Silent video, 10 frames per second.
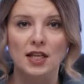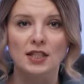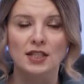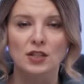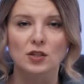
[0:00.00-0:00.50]

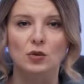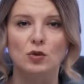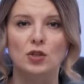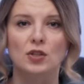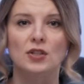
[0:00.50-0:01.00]

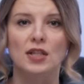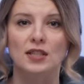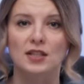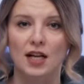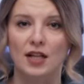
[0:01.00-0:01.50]
institutions
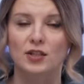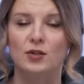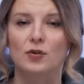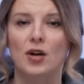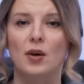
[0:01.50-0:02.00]
inside
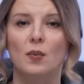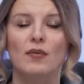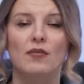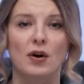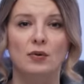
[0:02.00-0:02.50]
Ukraine
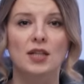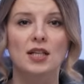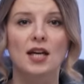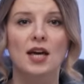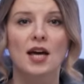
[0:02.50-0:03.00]
were founded,